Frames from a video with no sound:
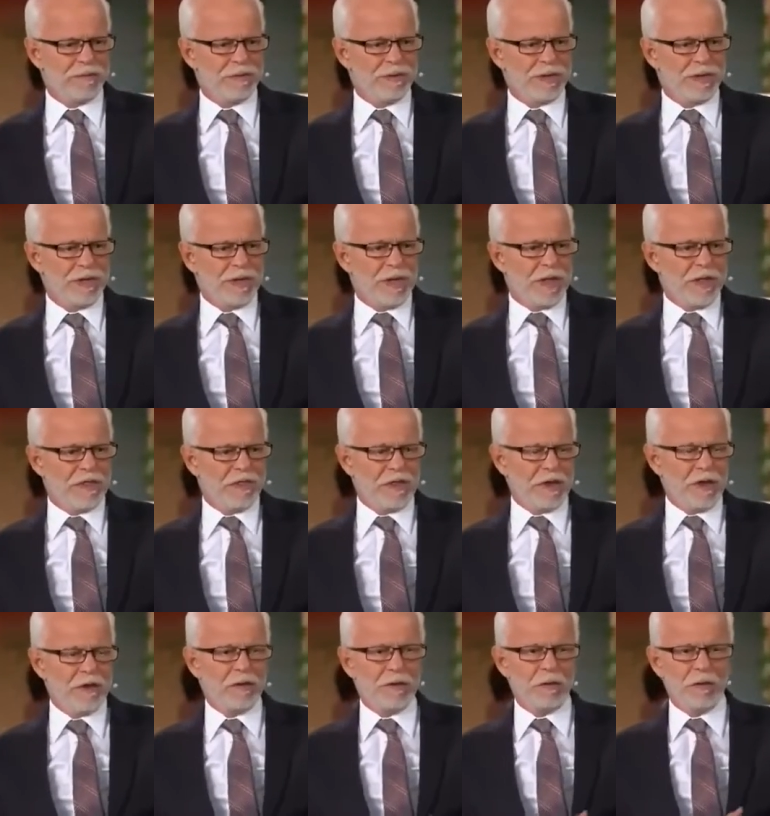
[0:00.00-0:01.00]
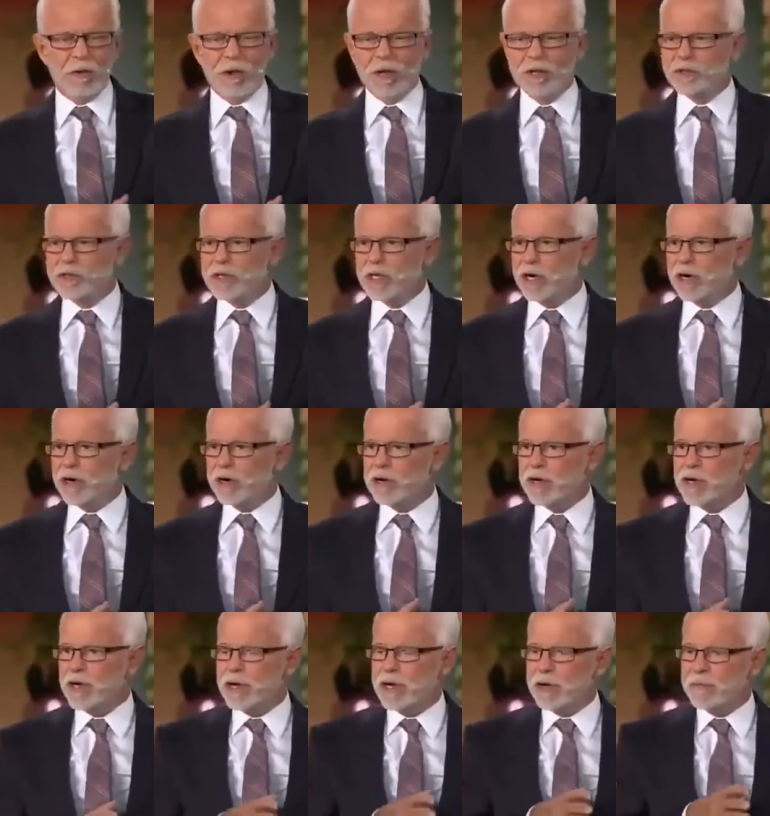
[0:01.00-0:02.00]
Yes, they're the ones that
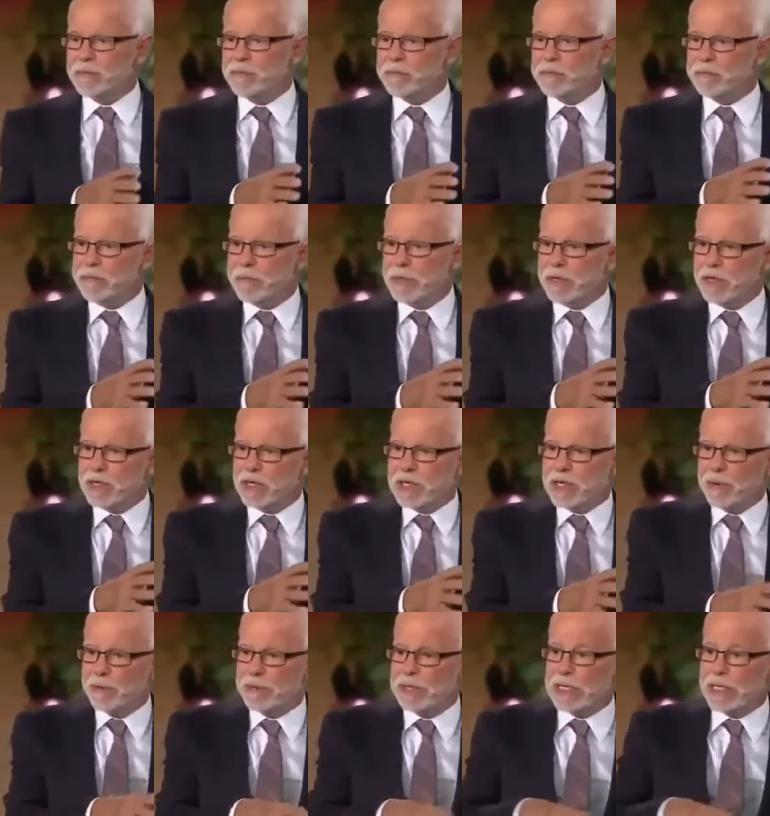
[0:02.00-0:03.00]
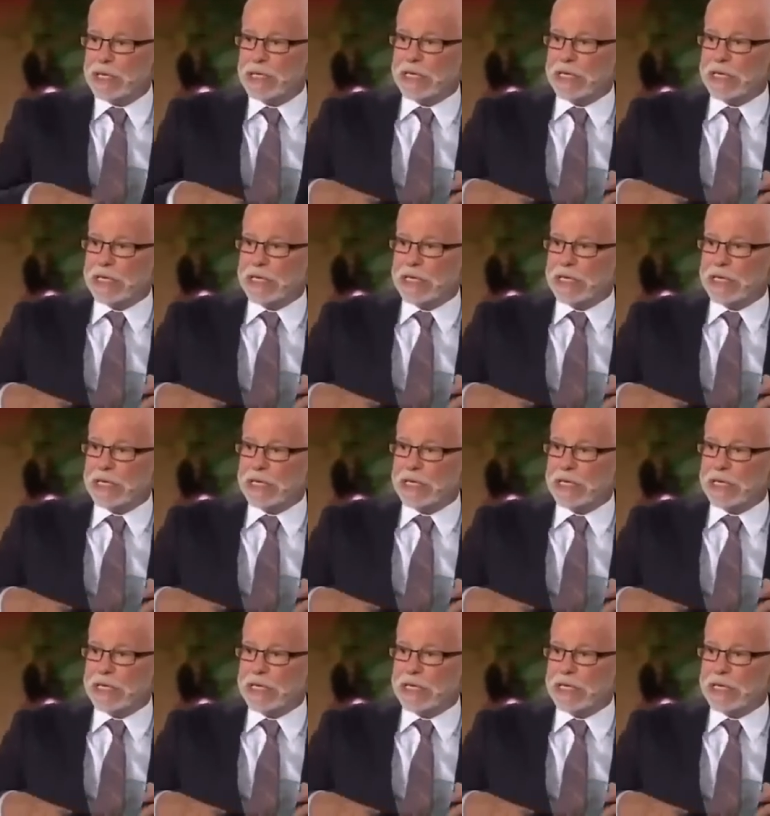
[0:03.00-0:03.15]
are coming